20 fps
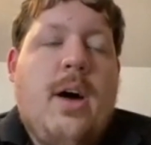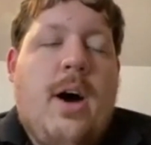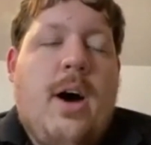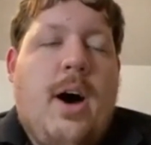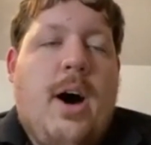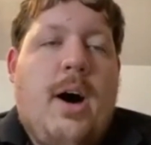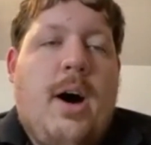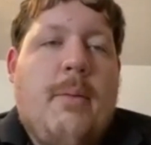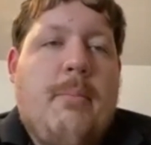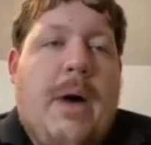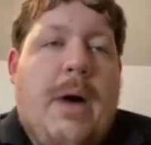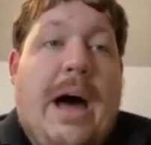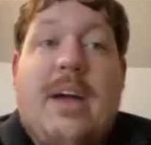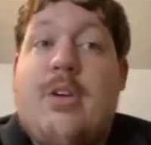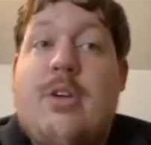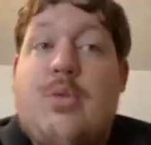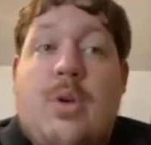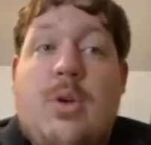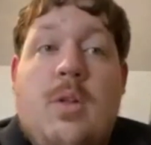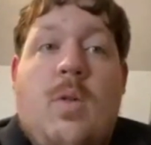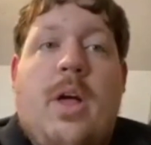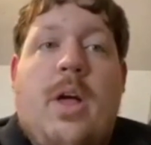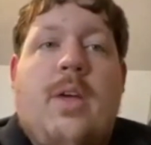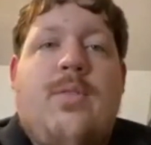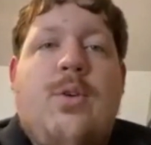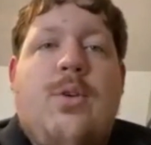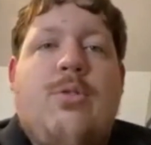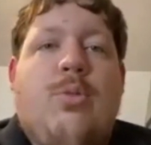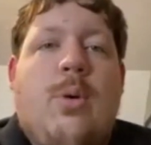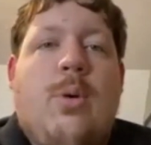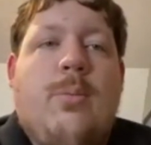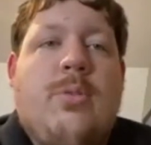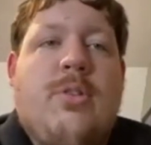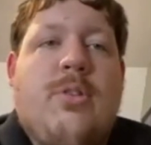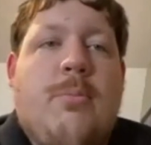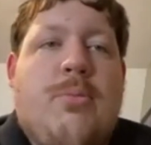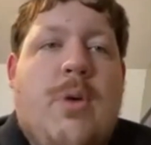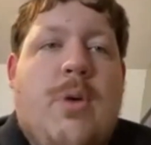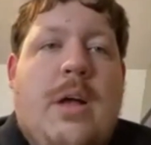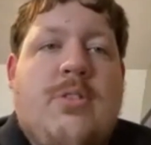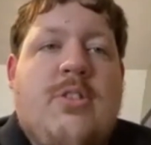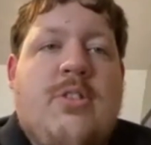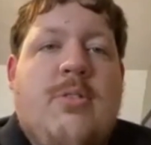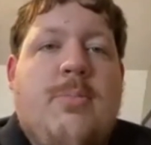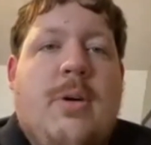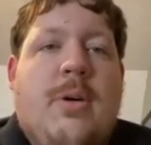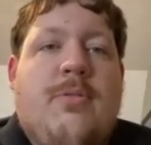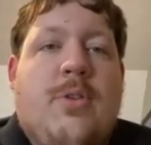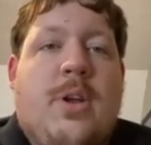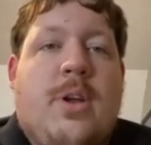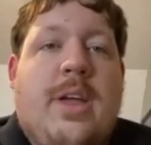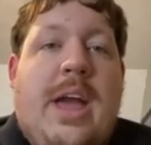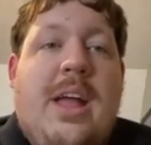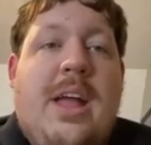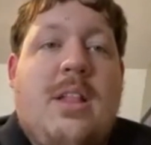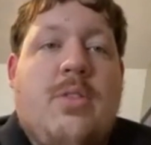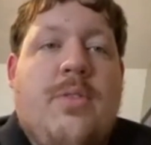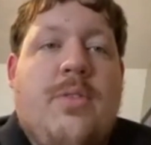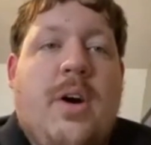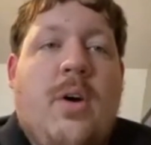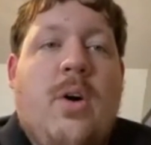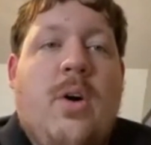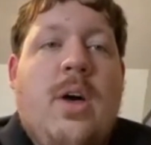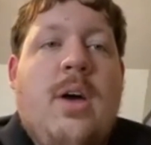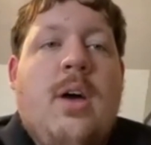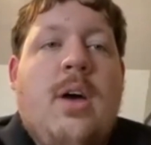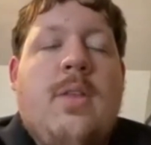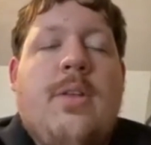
I agree Lakeview's win was impressive, but for Gainesville,